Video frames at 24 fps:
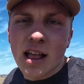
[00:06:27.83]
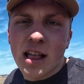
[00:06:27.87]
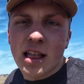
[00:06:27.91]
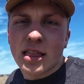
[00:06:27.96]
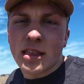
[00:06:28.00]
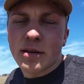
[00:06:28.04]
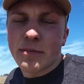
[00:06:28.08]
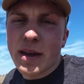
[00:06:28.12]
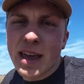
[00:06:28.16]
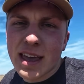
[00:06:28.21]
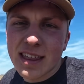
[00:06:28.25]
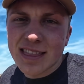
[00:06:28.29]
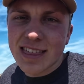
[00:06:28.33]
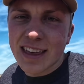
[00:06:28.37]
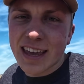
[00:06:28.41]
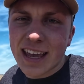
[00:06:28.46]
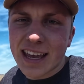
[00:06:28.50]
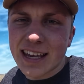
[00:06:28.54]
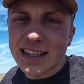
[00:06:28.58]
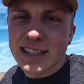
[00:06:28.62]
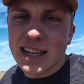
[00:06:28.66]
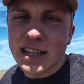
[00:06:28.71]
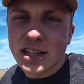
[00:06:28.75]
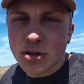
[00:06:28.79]
The main thing
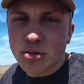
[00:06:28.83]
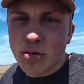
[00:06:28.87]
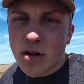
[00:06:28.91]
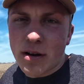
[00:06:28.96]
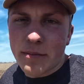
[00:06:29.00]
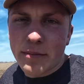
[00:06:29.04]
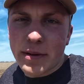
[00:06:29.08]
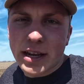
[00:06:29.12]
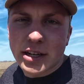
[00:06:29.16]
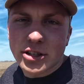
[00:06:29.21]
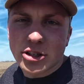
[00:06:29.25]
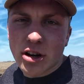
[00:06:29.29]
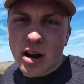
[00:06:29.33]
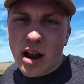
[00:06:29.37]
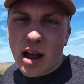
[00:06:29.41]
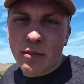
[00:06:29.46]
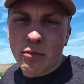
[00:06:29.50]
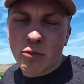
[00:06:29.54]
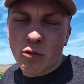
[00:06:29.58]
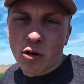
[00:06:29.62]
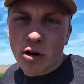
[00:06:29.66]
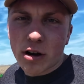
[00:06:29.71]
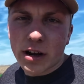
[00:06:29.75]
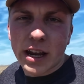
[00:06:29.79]
is I just wanna make sure I'm
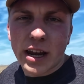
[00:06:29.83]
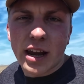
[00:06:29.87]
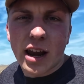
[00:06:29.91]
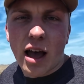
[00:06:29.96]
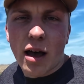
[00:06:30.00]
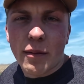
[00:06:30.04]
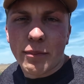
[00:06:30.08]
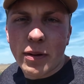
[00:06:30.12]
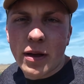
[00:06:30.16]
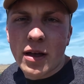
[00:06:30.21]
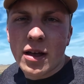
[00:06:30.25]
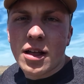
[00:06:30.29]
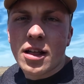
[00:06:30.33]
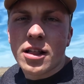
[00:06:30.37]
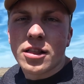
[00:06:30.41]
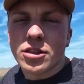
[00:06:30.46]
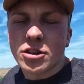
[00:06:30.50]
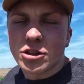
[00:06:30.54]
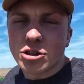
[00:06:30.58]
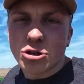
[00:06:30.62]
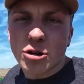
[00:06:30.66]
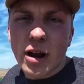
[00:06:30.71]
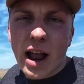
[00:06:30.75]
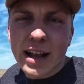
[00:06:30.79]
working up the
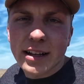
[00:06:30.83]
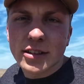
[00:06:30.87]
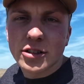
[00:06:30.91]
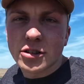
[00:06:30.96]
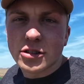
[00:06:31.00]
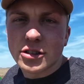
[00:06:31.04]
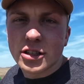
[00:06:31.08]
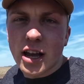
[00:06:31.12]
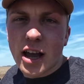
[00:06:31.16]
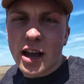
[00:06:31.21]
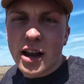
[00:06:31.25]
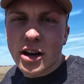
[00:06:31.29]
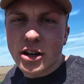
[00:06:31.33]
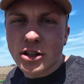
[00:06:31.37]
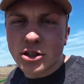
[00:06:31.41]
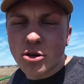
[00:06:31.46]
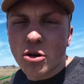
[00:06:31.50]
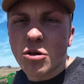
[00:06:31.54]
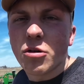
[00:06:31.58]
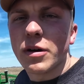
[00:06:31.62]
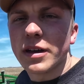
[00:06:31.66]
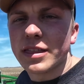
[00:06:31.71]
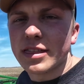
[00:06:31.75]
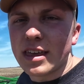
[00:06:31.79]
tractor tires
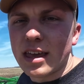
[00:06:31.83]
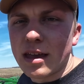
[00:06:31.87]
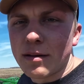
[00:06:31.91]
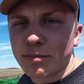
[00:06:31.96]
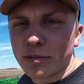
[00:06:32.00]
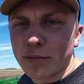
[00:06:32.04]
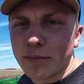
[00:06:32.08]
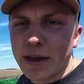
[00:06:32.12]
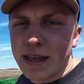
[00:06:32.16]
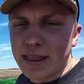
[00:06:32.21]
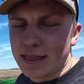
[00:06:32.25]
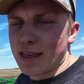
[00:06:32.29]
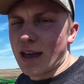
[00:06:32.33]
with the implement.